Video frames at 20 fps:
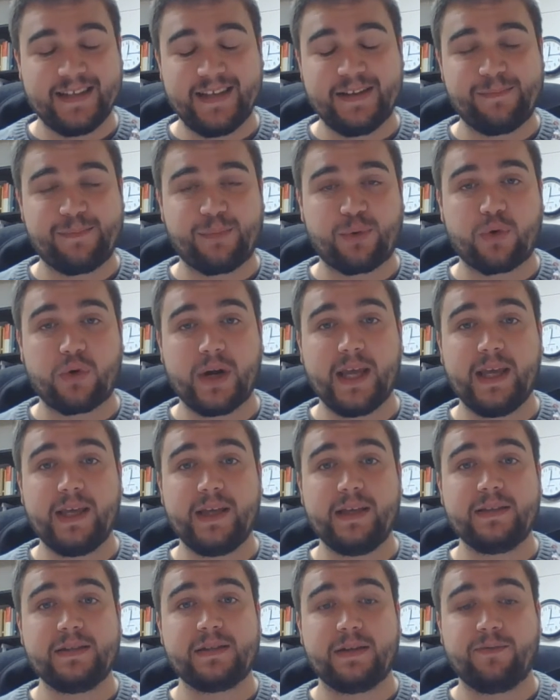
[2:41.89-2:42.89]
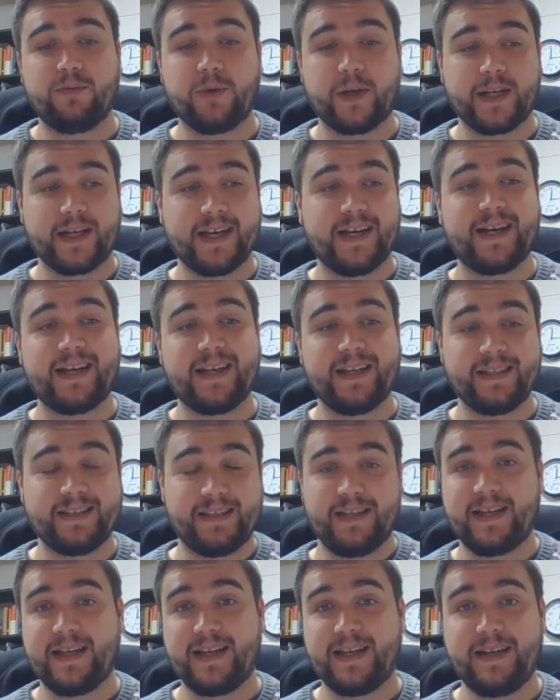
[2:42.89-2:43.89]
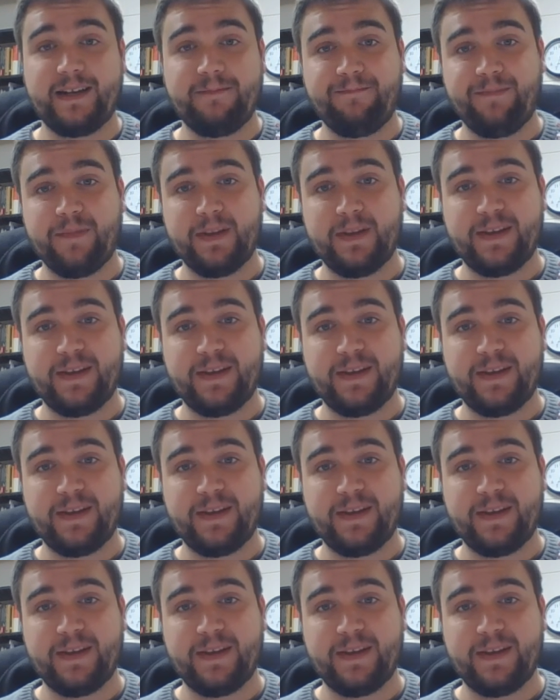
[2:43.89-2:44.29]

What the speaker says: in praise of what God has done